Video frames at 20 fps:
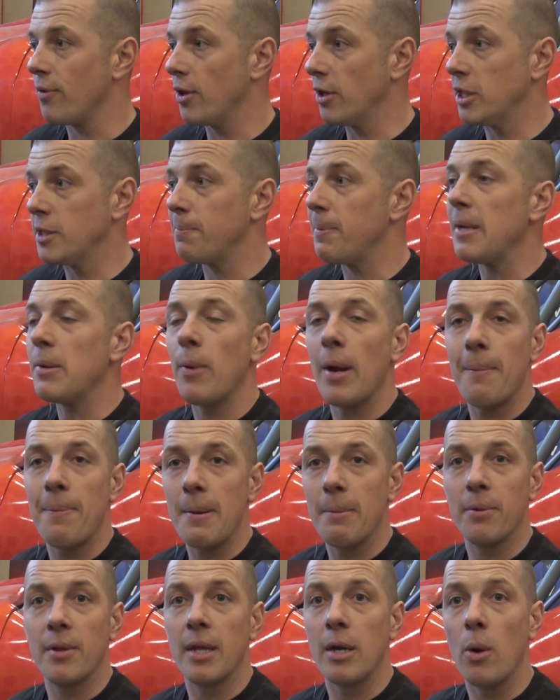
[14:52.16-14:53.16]
speedway
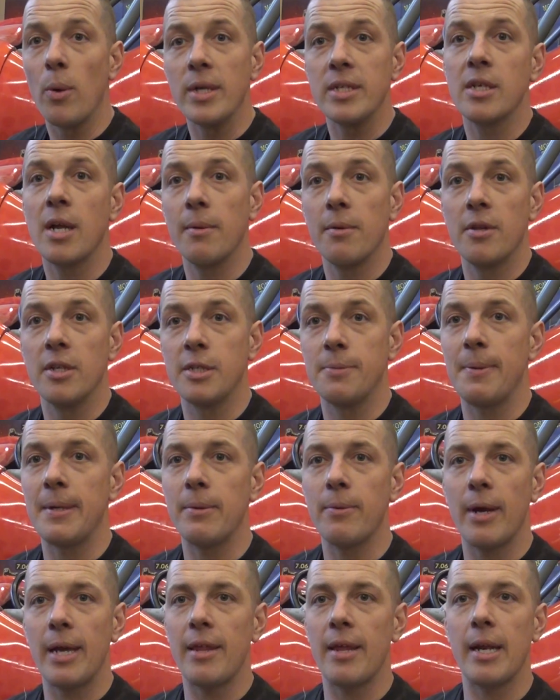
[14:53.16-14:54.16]
people that always come to their
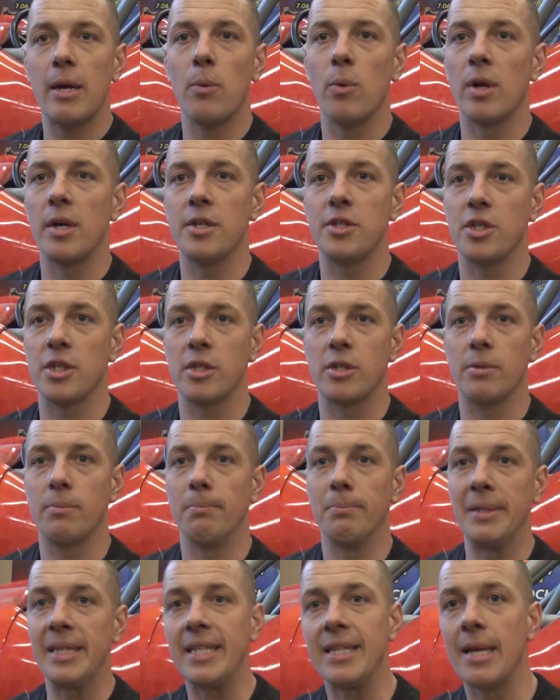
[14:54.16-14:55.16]
speedway. They don't want to just
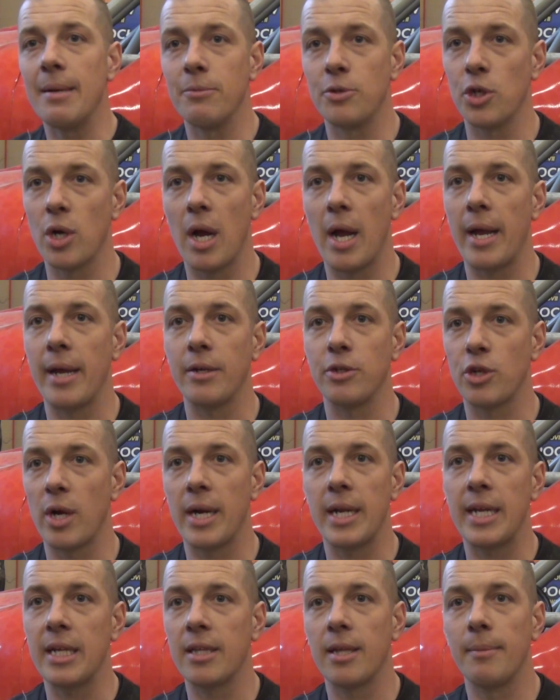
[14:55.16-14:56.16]
bleed them dry and try
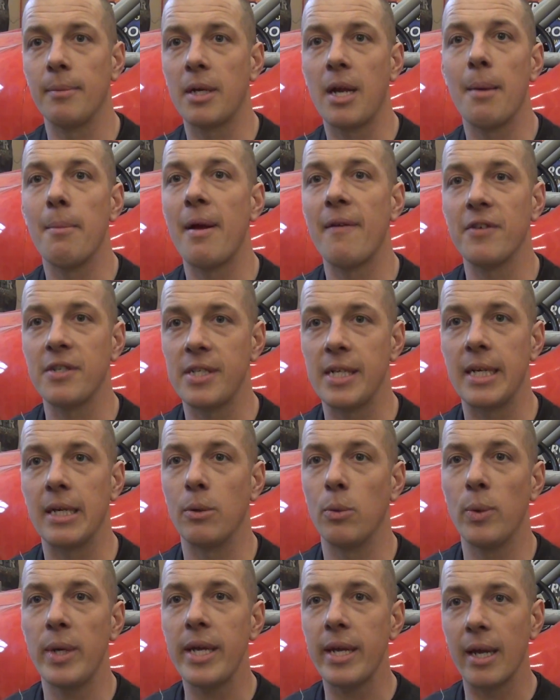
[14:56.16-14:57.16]
to get them to come every
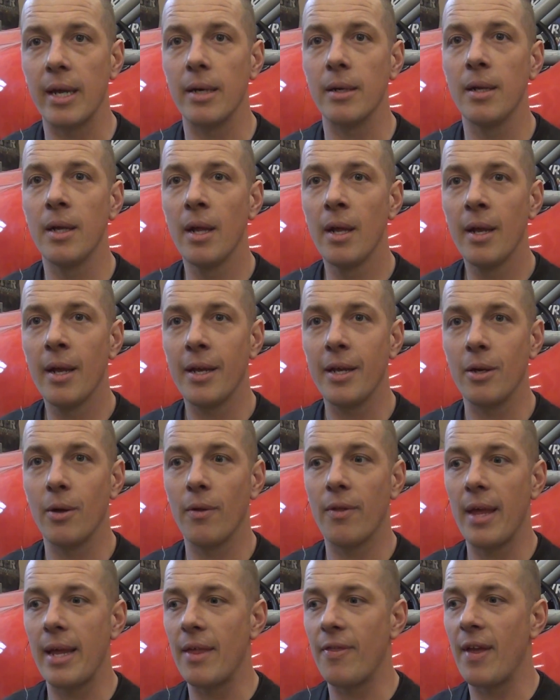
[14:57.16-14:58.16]
single weekend. You know,
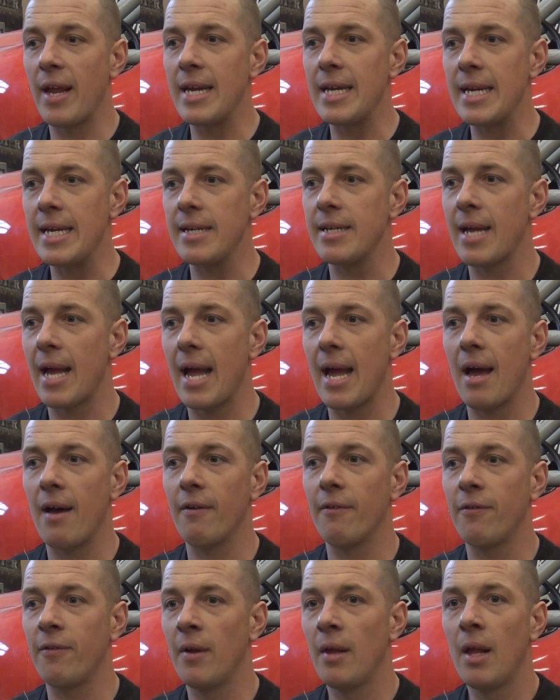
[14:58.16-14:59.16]
they need to
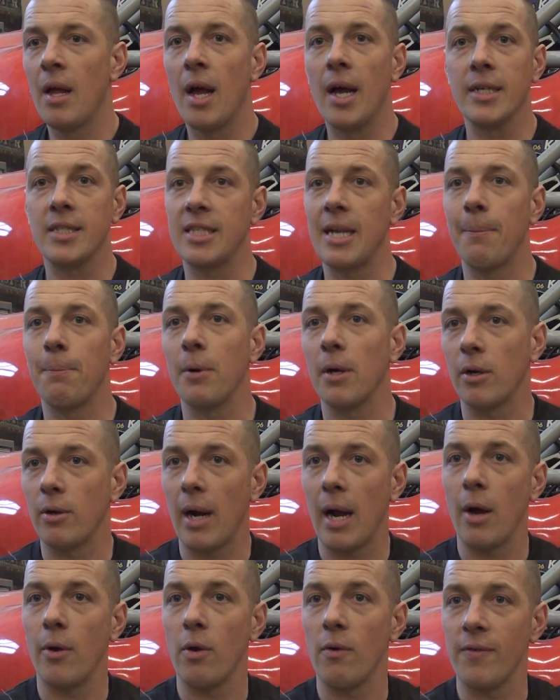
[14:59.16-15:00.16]
have a separate
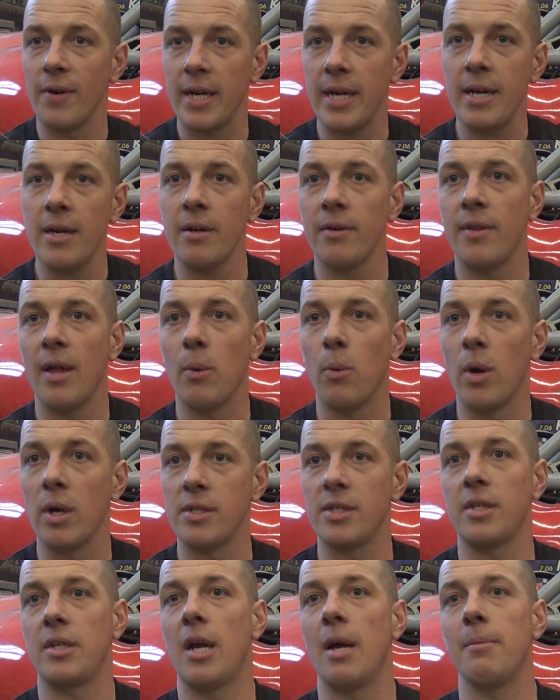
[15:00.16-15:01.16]
crowd over here that
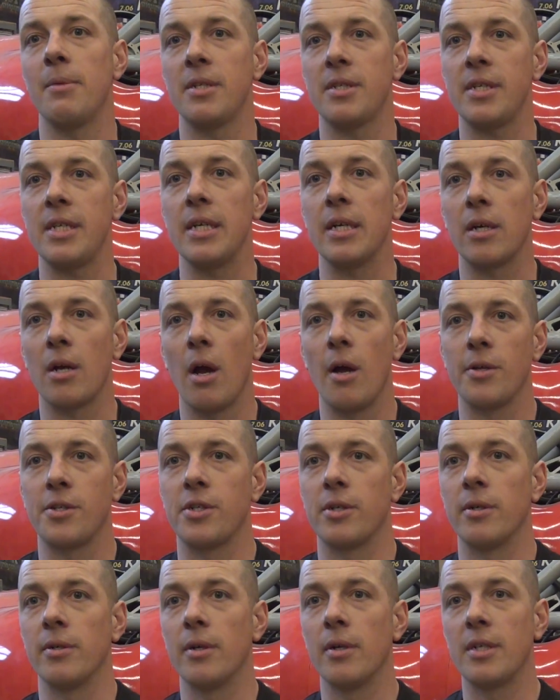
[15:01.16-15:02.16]
wants to come and see a
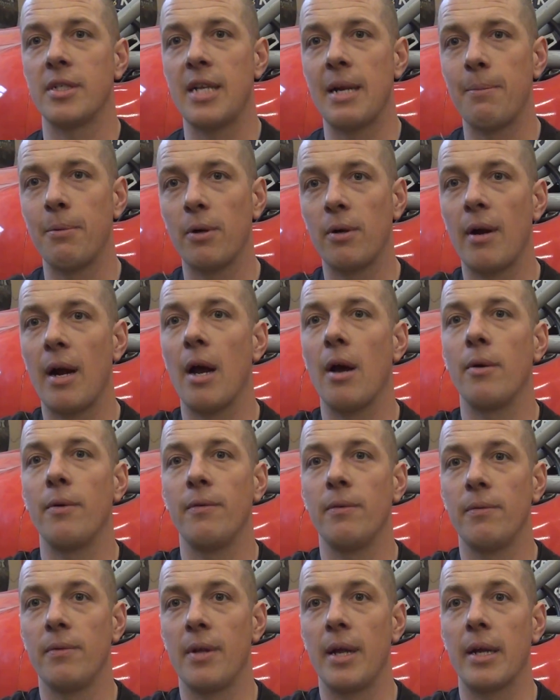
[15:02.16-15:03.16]
concert, a separate crowd
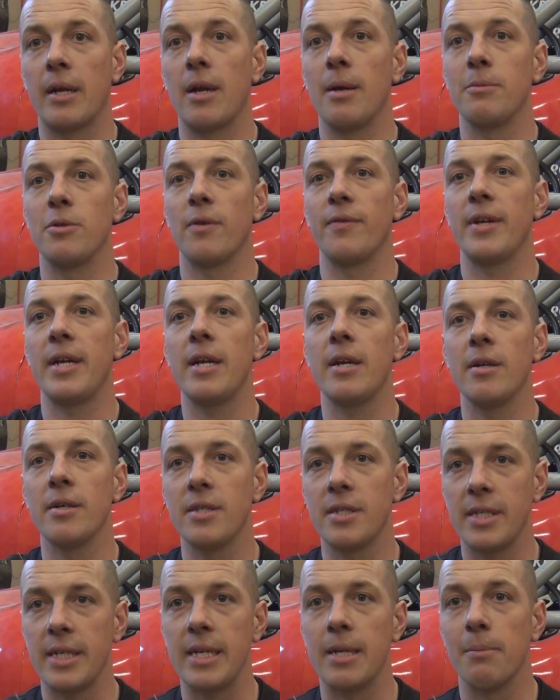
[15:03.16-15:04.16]
that comes over here to
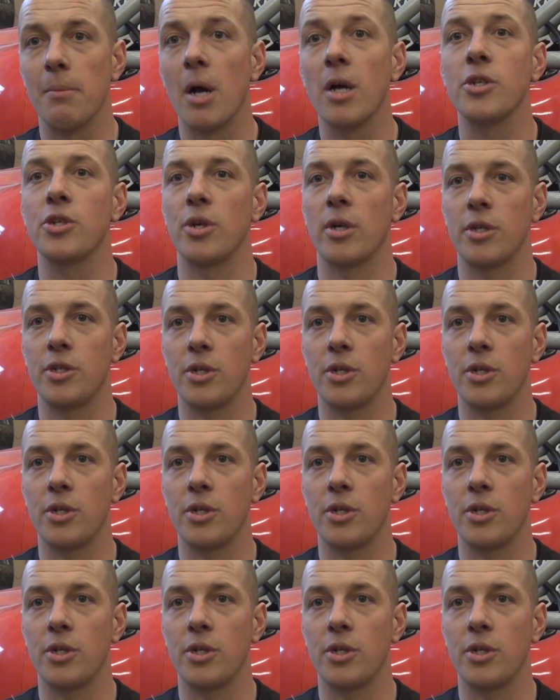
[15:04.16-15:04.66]
see a monster truck